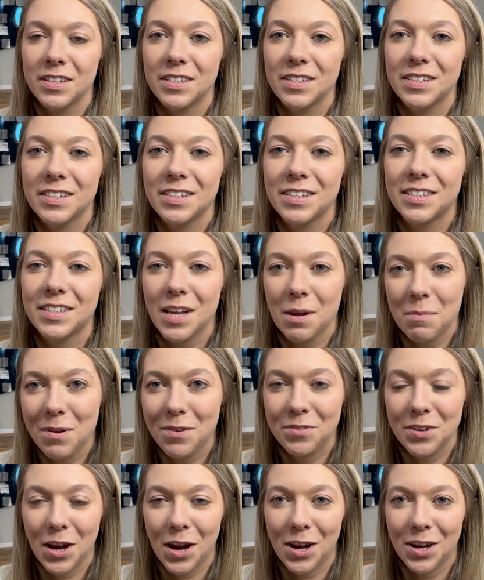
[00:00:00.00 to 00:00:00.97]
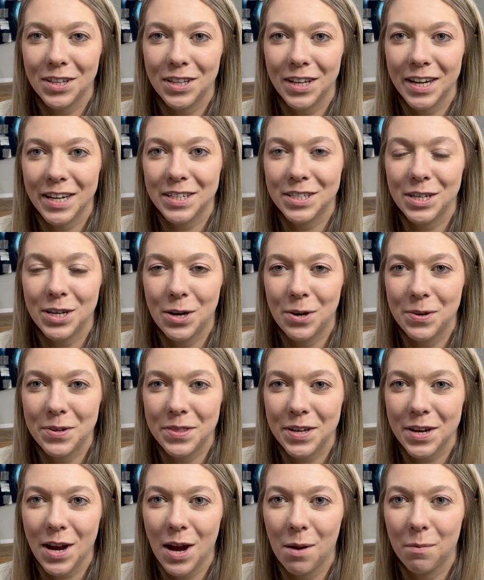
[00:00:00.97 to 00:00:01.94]
Some of y'all like to go in
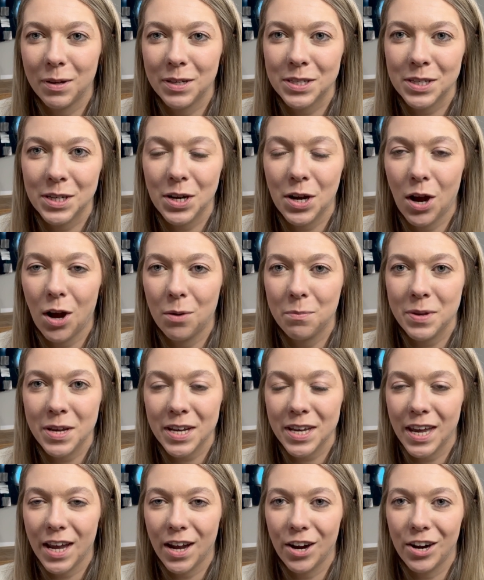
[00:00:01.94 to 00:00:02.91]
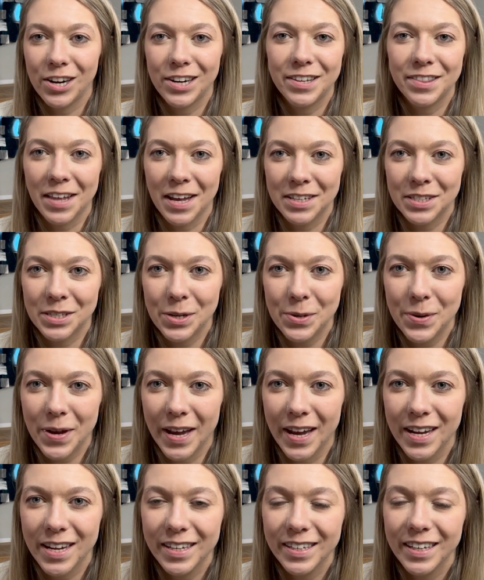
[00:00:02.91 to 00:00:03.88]
the comments and call me a Karen, and that's
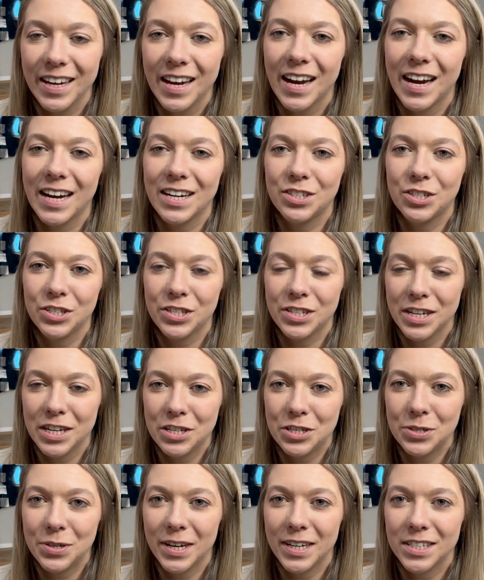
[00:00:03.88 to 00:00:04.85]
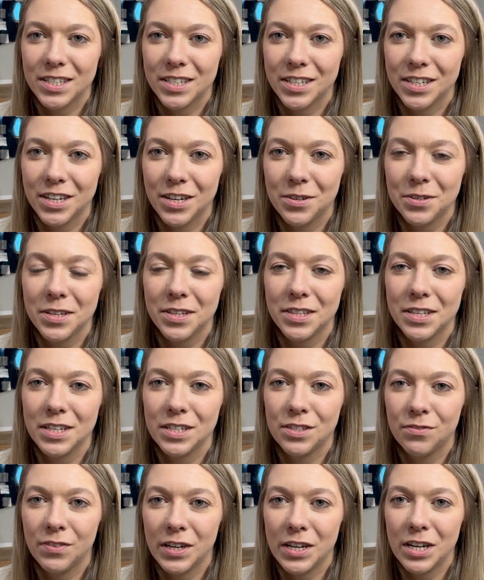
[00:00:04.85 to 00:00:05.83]
okay. I just need you guys to know that
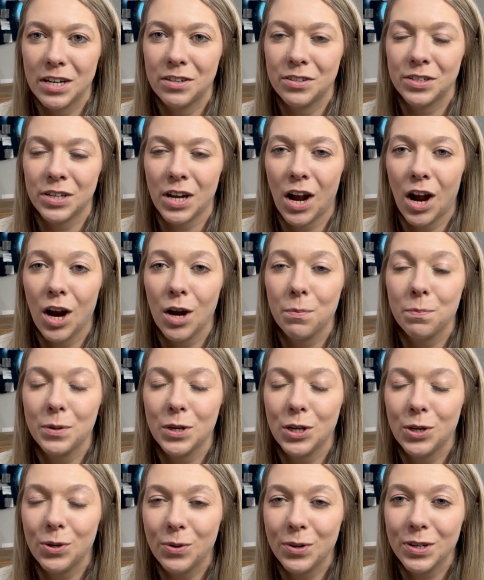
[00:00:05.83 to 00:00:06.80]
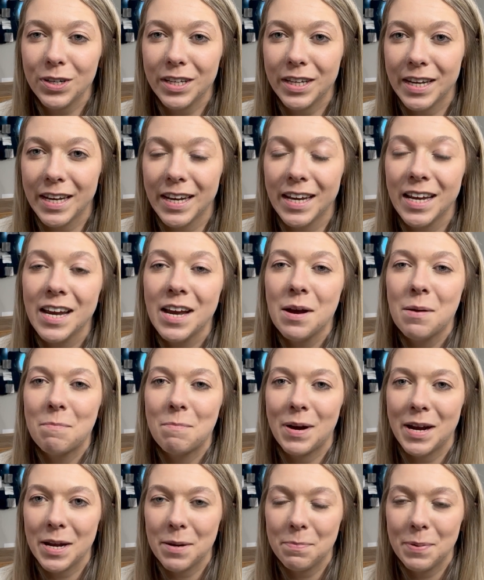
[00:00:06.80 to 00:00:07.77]
these videos are purely
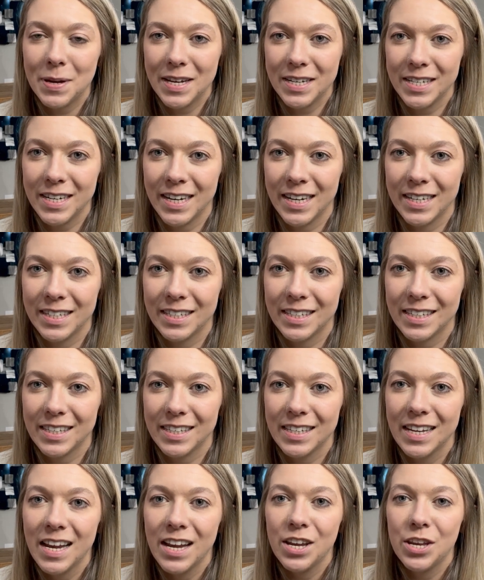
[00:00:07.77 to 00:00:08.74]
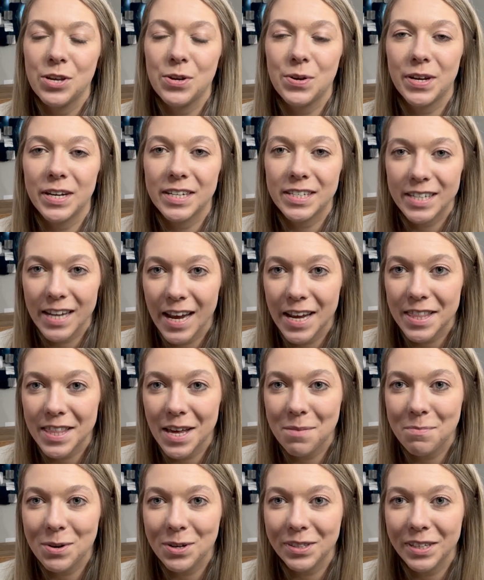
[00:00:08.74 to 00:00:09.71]
my opinions. You can take
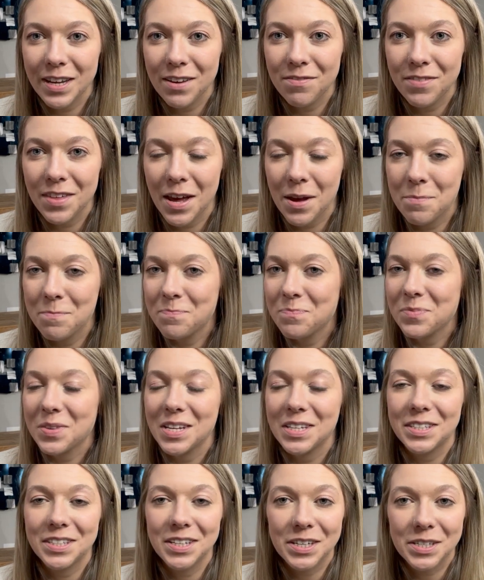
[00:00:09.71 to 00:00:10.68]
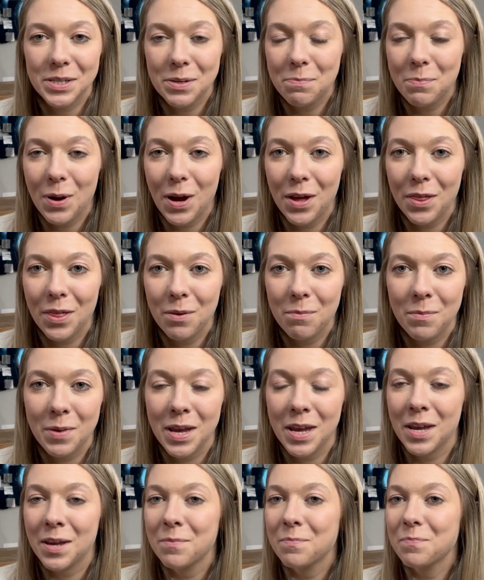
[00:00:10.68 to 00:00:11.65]
them or leave them. Doesn't bother
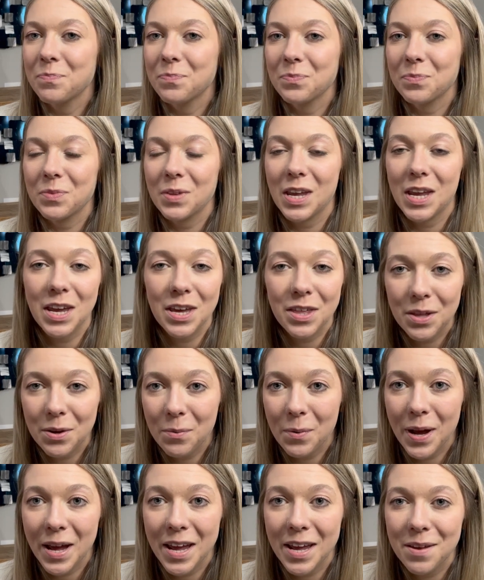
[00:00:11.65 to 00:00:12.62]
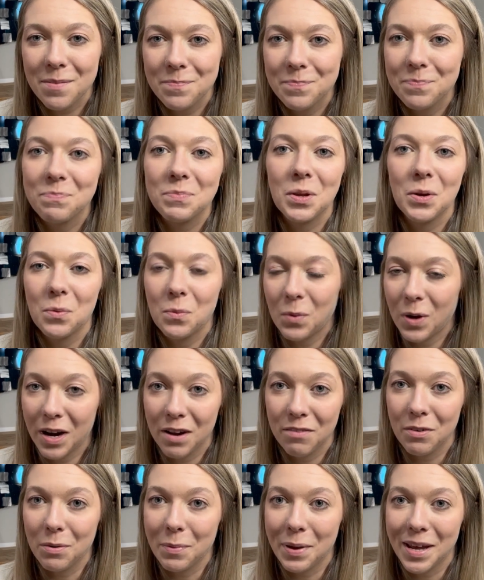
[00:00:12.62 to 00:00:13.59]
me. Either way,
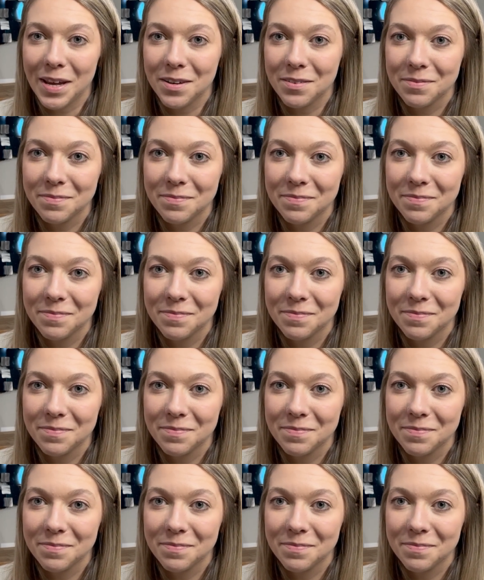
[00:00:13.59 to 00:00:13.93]
whatever, man.